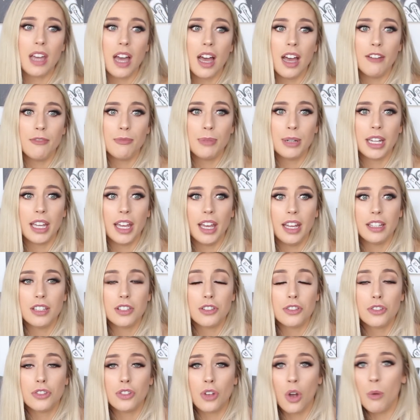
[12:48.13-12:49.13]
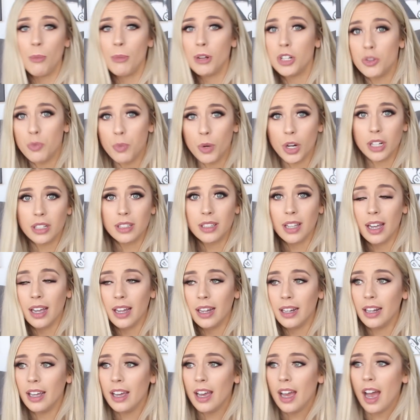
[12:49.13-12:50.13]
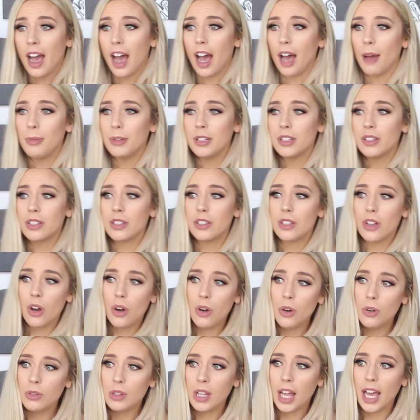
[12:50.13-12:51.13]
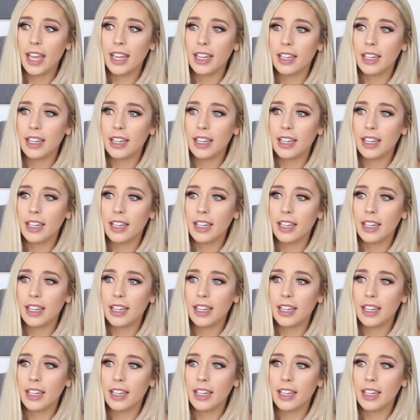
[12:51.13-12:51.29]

I've been getting so much work done. I've been so